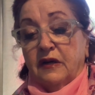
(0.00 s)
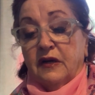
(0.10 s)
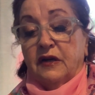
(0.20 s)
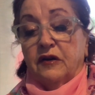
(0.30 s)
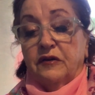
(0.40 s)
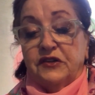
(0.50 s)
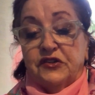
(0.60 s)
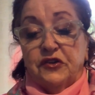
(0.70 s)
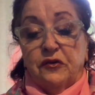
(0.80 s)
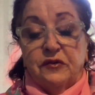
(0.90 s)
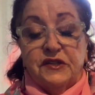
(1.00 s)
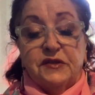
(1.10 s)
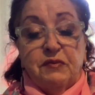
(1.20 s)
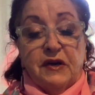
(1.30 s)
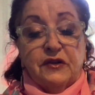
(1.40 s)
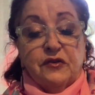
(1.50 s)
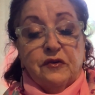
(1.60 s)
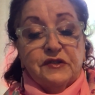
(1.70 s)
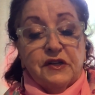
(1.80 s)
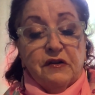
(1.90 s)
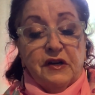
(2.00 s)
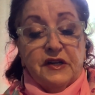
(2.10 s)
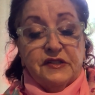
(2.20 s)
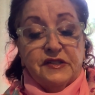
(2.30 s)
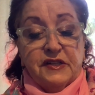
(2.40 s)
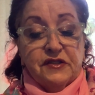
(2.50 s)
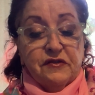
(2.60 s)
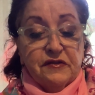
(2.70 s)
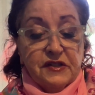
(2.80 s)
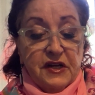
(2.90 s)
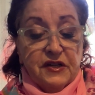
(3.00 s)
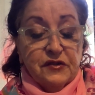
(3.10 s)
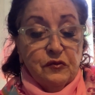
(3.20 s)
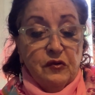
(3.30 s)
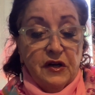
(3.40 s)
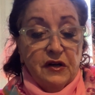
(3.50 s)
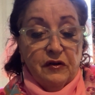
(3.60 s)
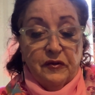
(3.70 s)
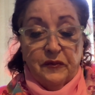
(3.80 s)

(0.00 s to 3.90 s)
And always show respect towards our ancestors as well.